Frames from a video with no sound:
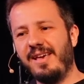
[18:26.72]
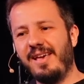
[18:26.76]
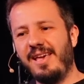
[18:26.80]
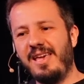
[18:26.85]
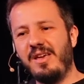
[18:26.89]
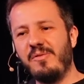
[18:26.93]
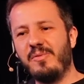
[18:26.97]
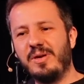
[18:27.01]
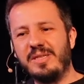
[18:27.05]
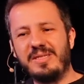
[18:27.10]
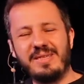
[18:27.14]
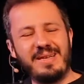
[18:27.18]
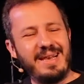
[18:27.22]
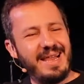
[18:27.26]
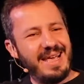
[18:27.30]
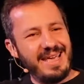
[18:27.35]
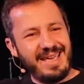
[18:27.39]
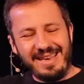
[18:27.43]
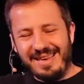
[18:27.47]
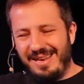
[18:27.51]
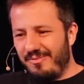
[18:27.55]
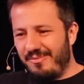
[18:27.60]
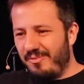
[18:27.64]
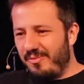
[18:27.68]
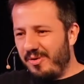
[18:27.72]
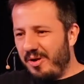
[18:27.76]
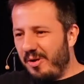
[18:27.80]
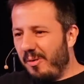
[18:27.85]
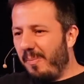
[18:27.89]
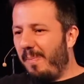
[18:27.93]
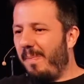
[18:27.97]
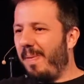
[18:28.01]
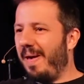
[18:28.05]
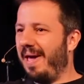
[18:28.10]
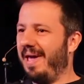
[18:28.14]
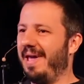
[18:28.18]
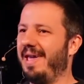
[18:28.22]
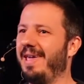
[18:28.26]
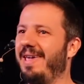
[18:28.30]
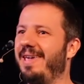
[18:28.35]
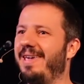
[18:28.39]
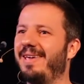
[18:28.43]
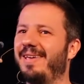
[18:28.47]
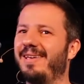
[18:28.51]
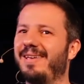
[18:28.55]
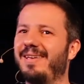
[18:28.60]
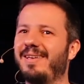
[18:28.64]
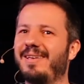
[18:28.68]
he was like in a real pain.
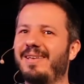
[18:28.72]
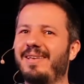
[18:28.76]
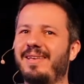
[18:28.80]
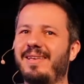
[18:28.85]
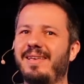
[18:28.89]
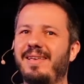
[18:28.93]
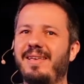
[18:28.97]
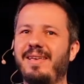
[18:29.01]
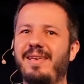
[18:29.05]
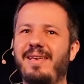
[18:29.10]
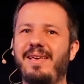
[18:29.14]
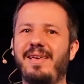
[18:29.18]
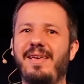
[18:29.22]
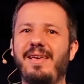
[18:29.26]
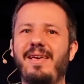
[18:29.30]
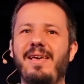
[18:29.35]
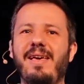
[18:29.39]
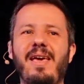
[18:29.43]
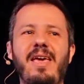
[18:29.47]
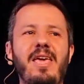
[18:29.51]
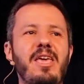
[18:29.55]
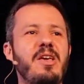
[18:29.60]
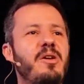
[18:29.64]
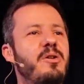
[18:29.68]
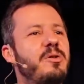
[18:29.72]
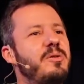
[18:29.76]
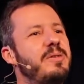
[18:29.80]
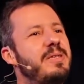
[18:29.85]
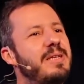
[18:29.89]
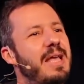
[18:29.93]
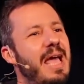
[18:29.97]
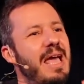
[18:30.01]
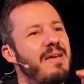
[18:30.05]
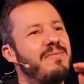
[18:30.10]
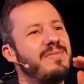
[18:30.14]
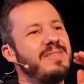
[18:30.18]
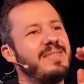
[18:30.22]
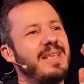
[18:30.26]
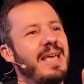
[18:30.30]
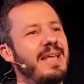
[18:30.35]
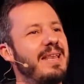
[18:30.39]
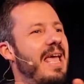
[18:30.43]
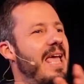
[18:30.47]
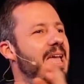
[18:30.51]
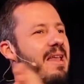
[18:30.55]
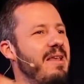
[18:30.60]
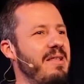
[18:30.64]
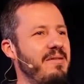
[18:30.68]
He could have
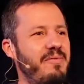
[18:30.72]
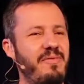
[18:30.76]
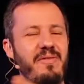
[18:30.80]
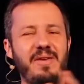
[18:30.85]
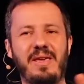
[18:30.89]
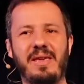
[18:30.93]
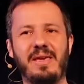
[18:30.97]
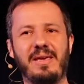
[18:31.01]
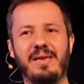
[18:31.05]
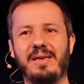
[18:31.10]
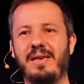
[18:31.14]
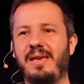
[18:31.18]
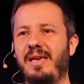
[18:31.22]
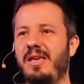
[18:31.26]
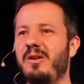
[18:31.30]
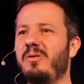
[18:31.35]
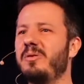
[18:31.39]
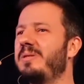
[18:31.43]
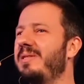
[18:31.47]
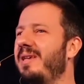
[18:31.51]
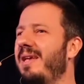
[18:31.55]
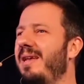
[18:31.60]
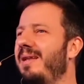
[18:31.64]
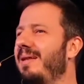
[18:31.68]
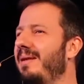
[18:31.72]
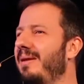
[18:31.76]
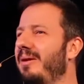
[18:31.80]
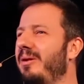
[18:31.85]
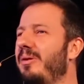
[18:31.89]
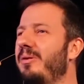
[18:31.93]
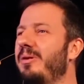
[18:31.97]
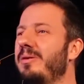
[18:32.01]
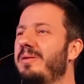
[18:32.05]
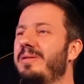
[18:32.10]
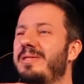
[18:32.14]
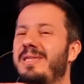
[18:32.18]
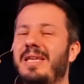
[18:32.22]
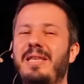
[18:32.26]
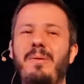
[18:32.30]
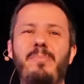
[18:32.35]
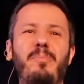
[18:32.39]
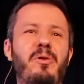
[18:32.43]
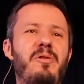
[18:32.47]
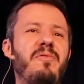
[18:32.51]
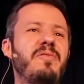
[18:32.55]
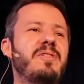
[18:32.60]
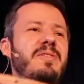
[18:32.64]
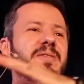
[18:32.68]
said anything. He could send a
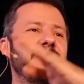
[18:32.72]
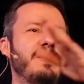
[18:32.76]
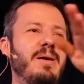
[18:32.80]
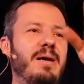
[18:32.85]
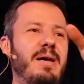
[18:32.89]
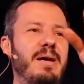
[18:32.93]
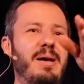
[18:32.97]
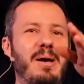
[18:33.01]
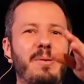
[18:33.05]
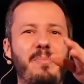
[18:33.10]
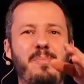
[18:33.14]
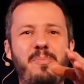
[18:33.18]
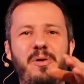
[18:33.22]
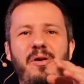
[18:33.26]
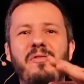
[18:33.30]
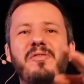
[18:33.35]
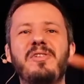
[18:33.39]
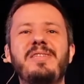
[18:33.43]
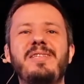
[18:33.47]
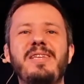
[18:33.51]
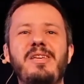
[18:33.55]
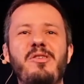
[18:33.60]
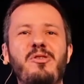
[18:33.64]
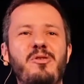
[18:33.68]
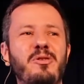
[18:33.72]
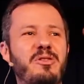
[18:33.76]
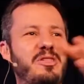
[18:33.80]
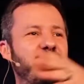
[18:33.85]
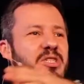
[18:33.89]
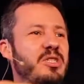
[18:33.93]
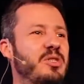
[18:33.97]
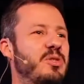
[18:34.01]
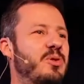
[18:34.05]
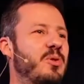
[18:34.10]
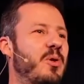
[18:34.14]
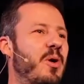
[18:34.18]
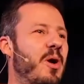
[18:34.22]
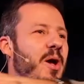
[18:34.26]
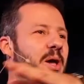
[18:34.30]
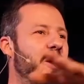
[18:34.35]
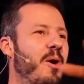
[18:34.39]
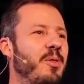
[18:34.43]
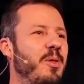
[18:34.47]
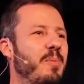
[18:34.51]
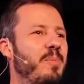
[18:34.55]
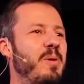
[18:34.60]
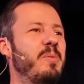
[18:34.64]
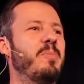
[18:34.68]
prophecy to destroy
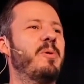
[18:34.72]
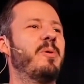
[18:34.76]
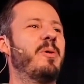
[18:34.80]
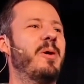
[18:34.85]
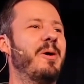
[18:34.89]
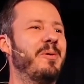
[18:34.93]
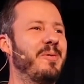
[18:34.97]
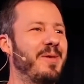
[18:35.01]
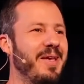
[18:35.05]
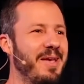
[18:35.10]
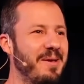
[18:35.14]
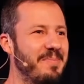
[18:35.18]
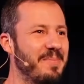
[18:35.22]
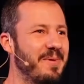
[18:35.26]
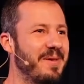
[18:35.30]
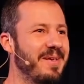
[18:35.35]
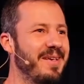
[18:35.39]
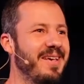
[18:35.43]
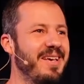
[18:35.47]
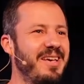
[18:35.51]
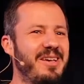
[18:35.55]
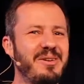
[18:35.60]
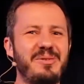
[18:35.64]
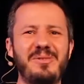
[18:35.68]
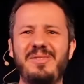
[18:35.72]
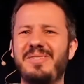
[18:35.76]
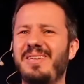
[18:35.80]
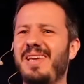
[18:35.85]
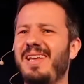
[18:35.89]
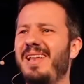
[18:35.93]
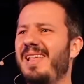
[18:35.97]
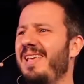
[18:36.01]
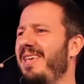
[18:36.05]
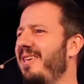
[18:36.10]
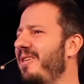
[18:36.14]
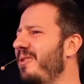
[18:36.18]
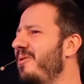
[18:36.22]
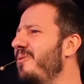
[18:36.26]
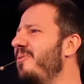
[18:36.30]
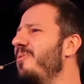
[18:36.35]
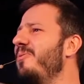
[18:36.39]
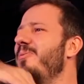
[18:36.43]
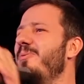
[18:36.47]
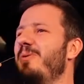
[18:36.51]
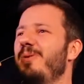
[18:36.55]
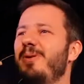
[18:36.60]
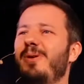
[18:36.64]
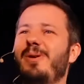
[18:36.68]
all the people around him. He would say, like,
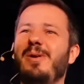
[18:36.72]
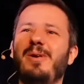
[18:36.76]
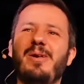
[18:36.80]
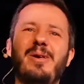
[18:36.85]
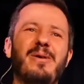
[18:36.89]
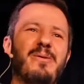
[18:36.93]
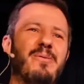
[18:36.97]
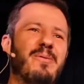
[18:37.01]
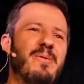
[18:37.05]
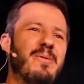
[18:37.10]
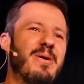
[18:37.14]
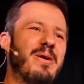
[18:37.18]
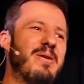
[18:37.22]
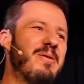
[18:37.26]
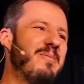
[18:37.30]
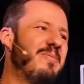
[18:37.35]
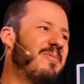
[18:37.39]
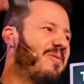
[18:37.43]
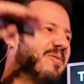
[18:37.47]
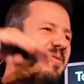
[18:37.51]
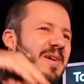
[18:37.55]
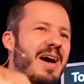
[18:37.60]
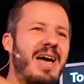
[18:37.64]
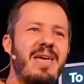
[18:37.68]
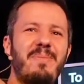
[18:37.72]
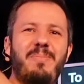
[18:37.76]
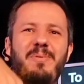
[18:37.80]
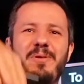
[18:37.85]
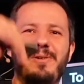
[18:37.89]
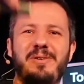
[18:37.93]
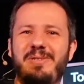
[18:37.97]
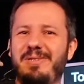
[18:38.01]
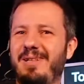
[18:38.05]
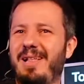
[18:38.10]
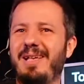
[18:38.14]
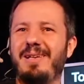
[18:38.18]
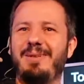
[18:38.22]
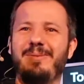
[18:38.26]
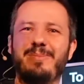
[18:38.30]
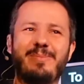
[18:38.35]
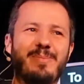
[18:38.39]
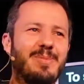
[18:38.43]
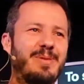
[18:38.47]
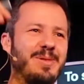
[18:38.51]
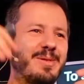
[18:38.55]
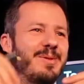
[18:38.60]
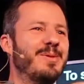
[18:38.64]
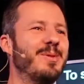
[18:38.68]
you... vipers, like,
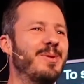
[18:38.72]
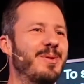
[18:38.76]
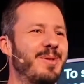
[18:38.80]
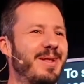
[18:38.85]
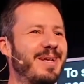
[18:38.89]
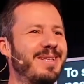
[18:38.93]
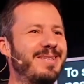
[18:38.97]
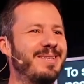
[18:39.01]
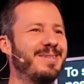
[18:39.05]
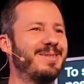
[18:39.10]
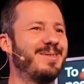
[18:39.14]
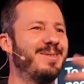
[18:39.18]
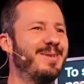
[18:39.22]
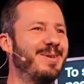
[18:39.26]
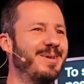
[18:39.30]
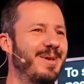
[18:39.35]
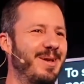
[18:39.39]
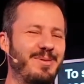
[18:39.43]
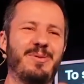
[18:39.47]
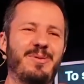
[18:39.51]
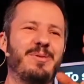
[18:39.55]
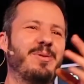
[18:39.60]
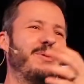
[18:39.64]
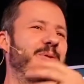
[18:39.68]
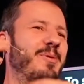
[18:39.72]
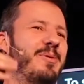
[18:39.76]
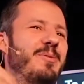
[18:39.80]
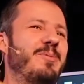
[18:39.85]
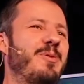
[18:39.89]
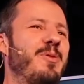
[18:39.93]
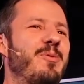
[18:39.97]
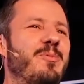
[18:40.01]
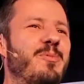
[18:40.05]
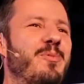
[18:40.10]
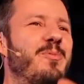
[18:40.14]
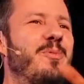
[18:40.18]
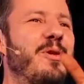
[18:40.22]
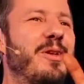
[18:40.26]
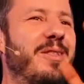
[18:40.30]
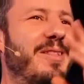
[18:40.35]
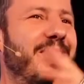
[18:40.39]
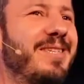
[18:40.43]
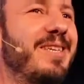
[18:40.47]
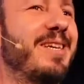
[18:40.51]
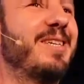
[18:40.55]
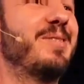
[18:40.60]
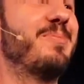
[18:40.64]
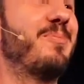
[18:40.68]
you know, like this, I don't know to bring
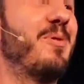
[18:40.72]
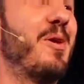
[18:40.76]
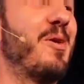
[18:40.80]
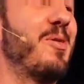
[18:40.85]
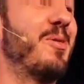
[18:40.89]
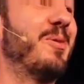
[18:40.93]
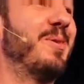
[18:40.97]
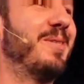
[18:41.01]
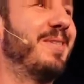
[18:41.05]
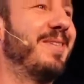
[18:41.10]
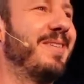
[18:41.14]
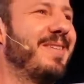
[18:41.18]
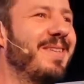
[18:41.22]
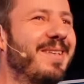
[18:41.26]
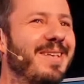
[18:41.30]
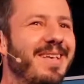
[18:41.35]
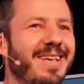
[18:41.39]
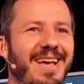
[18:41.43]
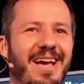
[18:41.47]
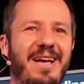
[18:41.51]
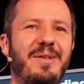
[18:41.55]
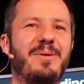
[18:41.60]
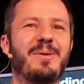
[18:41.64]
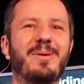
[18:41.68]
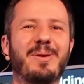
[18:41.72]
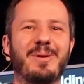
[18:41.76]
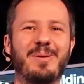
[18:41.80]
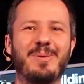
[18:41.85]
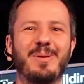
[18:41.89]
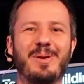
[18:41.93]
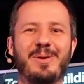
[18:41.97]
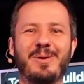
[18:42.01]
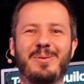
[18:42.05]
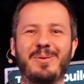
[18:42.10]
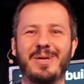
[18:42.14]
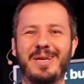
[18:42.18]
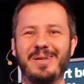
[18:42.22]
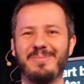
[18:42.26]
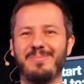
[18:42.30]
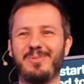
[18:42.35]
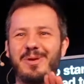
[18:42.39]
this expression in. I don't want to